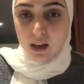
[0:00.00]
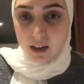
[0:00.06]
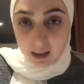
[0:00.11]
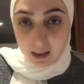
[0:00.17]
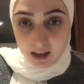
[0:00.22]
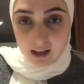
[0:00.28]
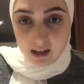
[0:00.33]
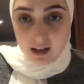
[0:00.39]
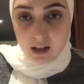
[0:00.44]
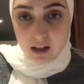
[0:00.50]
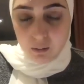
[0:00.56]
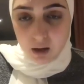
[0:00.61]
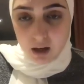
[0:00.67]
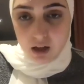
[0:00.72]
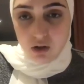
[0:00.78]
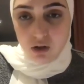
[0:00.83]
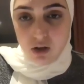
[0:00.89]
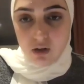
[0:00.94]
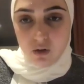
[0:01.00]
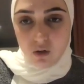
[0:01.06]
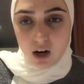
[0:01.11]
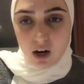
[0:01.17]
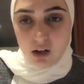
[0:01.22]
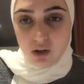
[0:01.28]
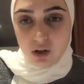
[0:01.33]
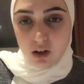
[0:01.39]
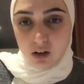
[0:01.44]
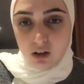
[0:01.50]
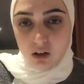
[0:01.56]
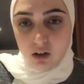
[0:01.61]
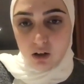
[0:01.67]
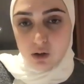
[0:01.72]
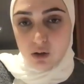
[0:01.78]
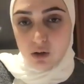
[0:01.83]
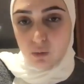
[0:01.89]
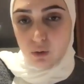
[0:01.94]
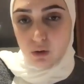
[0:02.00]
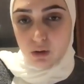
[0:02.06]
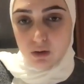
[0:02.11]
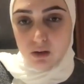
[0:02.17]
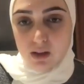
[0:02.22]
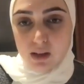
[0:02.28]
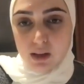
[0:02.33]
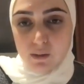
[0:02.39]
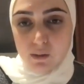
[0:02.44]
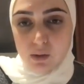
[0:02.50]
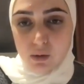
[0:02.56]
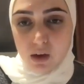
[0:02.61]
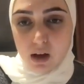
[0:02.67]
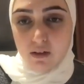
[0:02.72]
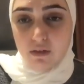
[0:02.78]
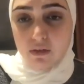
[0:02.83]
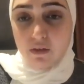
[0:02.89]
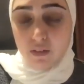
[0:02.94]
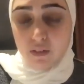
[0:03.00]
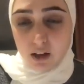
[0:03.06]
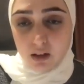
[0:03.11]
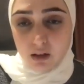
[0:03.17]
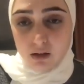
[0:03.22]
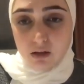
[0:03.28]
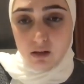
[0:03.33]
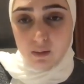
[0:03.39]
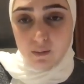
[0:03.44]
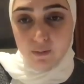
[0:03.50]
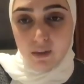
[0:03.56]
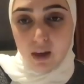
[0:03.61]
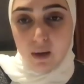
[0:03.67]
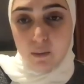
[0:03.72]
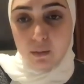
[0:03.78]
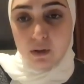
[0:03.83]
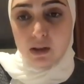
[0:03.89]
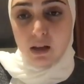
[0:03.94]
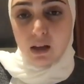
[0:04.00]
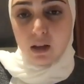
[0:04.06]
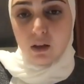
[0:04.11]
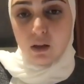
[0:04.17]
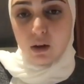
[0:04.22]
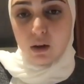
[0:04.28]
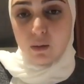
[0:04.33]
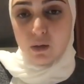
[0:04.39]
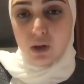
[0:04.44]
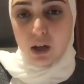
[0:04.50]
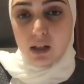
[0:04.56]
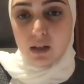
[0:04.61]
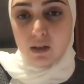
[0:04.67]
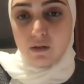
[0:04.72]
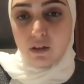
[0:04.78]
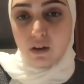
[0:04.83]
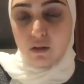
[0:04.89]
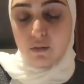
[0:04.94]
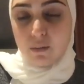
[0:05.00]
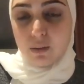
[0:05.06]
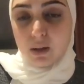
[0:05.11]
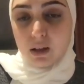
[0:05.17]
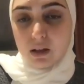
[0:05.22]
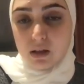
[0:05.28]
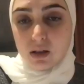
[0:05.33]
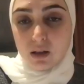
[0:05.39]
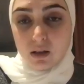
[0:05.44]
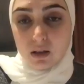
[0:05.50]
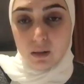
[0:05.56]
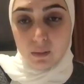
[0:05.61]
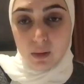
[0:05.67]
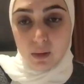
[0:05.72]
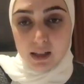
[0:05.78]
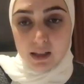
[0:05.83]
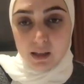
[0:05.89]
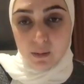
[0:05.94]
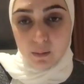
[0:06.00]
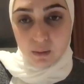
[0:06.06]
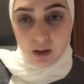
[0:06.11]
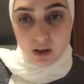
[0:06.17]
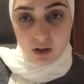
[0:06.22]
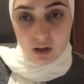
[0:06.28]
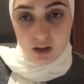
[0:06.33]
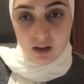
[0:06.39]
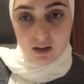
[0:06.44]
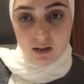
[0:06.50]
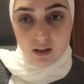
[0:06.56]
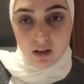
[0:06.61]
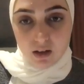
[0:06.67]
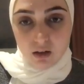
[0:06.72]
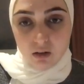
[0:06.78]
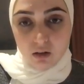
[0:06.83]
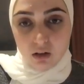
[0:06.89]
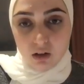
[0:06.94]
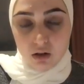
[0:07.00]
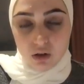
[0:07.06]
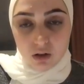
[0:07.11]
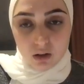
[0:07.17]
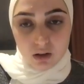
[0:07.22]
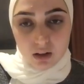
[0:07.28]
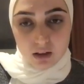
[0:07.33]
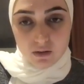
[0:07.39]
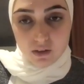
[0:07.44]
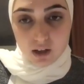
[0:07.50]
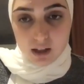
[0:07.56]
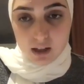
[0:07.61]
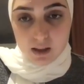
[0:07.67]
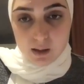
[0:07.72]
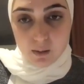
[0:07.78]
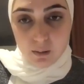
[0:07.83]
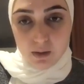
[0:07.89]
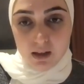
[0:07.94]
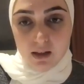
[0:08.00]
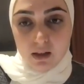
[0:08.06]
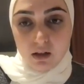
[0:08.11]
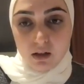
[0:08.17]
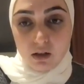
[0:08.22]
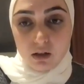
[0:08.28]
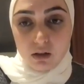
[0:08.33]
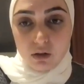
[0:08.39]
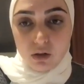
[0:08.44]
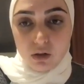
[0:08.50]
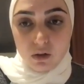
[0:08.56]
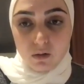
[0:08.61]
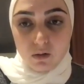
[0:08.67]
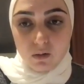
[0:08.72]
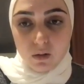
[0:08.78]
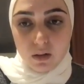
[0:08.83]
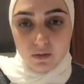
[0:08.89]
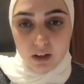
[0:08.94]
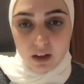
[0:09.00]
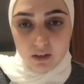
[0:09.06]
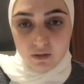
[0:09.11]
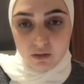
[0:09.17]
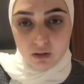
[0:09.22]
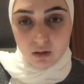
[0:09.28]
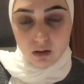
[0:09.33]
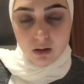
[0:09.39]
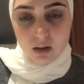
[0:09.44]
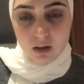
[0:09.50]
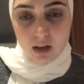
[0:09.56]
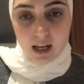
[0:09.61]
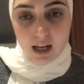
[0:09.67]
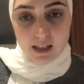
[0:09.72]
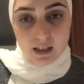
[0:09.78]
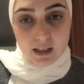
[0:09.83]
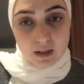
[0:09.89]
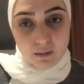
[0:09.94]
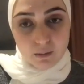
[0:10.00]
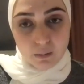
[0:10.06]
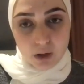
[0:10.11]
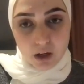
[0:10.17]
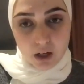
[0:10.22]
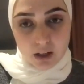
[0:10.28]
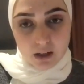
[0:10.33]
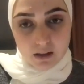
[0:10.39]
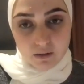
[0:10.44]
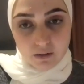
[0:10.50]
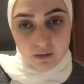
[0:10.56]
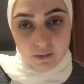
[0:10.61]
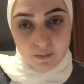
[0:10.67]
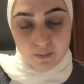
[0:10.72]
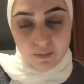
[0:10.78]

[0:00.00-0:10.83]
gaining major traction across the world, seems to have failed, putting the objective of political emancipation, technological advancement, and cultural revival as an imperative.